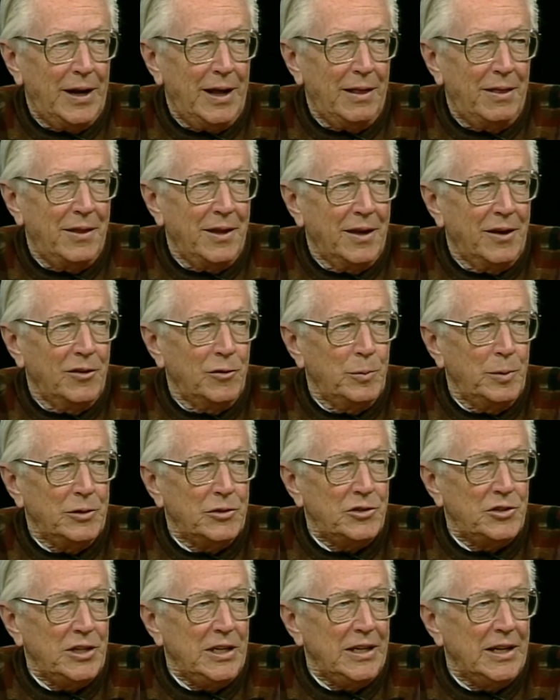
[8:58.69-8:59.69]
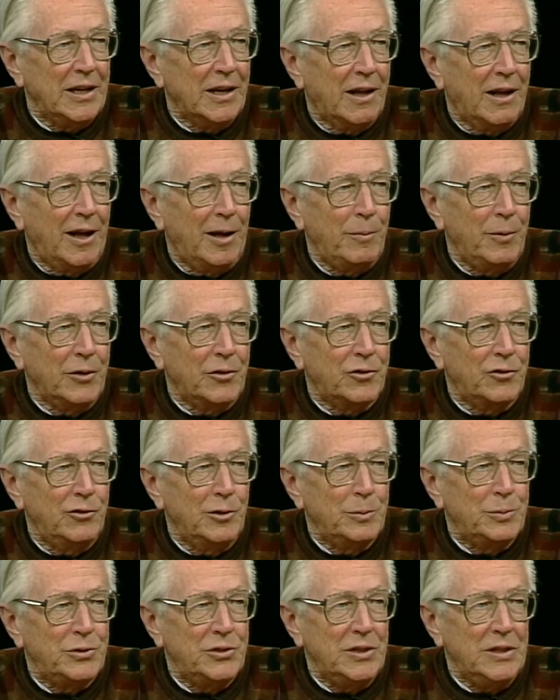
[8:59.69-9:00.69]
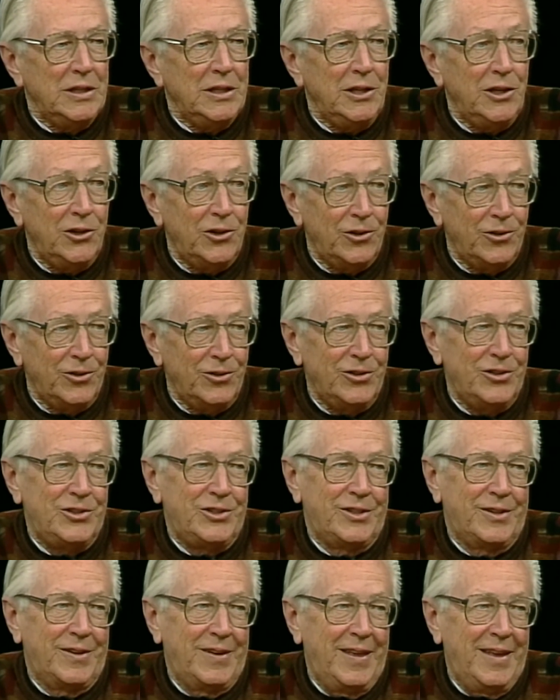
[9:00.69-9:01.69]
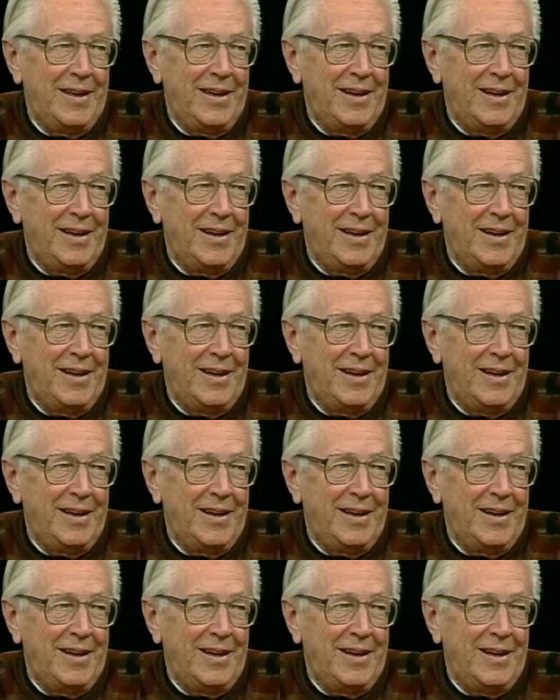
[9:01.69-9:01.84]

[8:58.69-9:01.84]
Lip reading: that I think has been seen in comic strips in years.